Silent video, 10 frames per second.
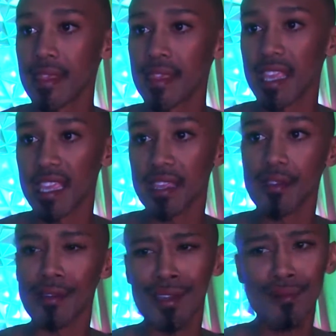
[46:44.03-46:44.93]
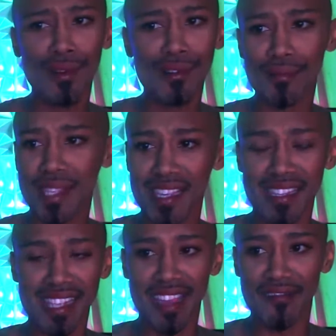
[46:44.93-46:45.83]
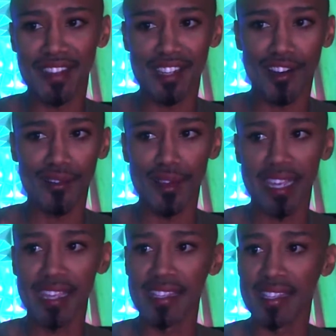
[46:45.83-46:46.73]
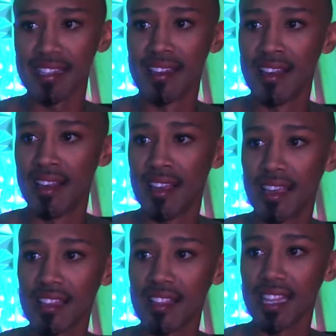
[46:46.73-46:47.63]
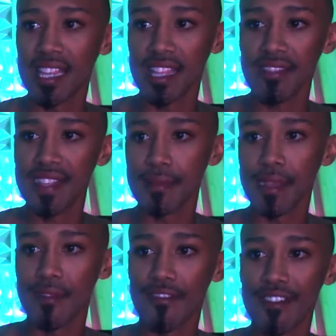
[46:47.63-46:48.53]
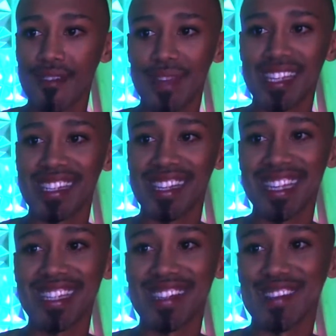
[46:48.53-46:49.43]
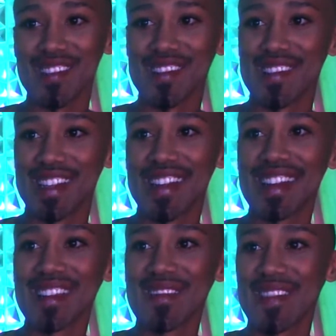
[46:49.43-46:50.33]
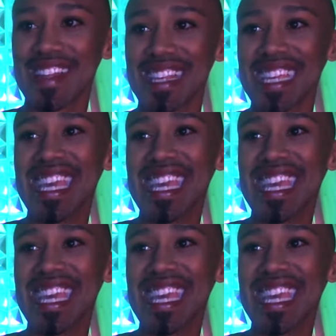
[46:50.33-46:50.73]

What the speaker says: Thank you. Oh, you're welcome, Slade Savage, always. Eleni, leave something for the imagination, girl. You're hella funny.